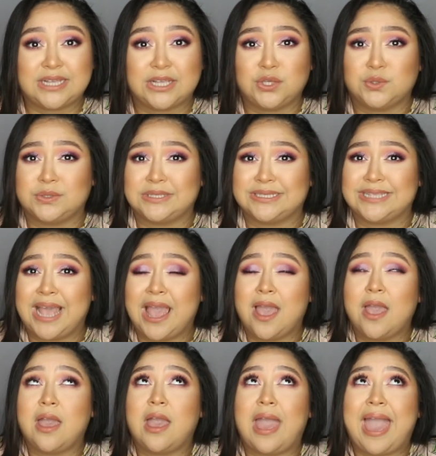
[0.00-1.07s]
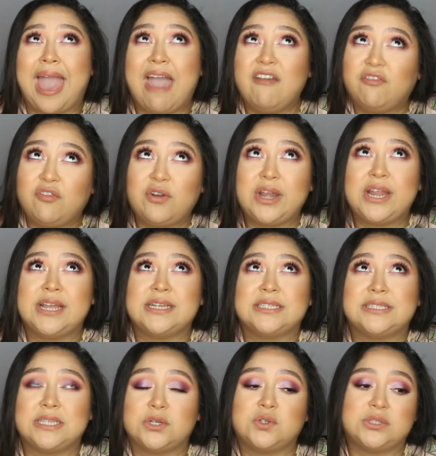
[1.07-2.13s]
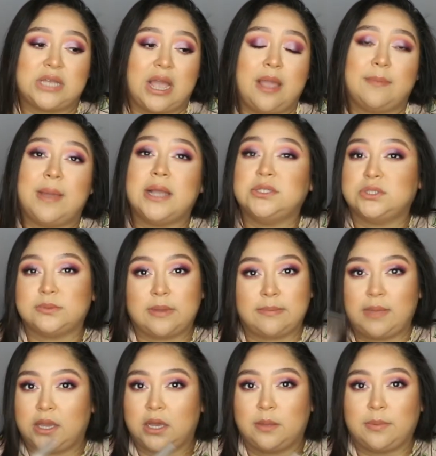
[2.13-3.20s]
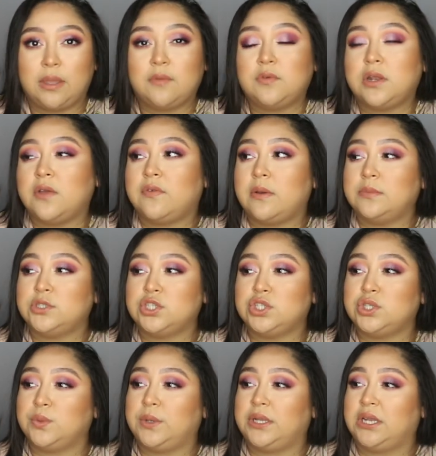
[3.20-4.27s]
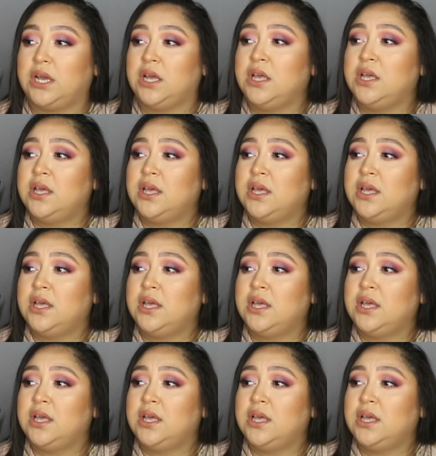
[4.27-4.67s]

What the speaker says: I use this every single time I do my makeup, even if I'm just doing a